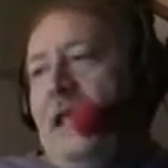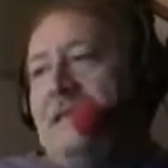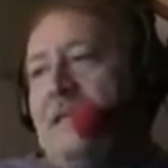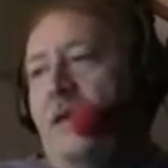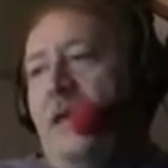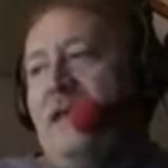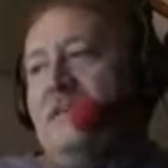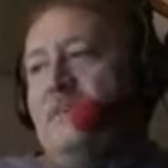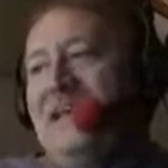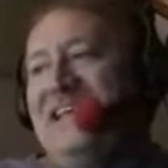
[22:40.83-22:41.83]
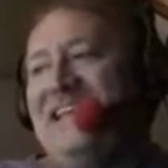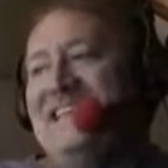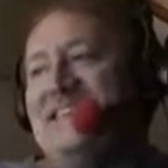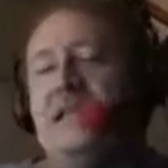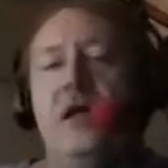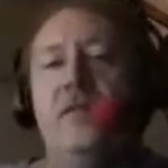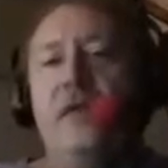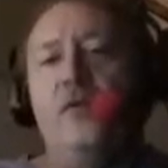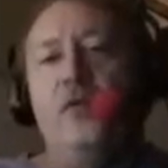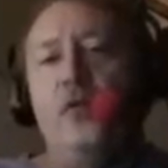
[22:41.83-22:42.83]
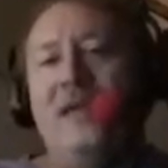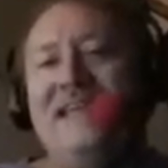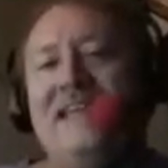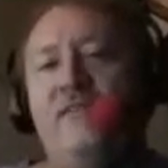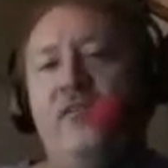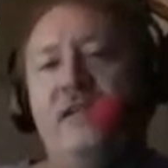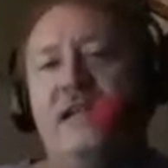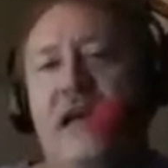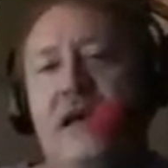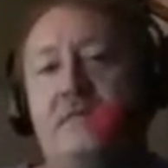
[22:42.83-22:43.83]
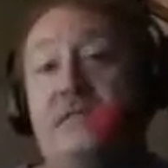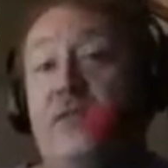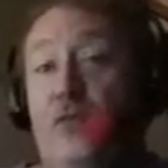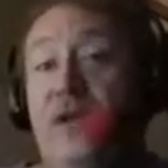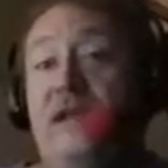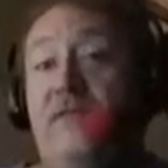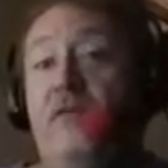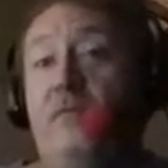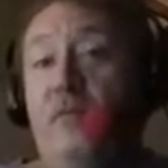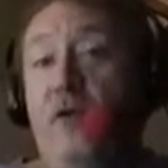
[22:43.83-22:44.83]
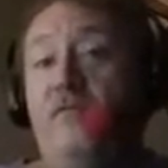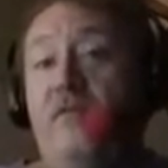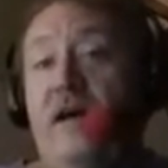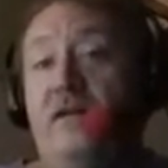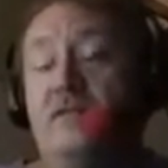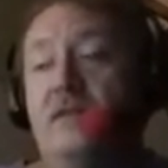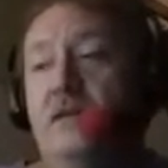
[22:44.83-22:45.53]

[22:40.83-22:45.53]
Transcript: has come out as being listed on there 3 different times in 3 different profiles.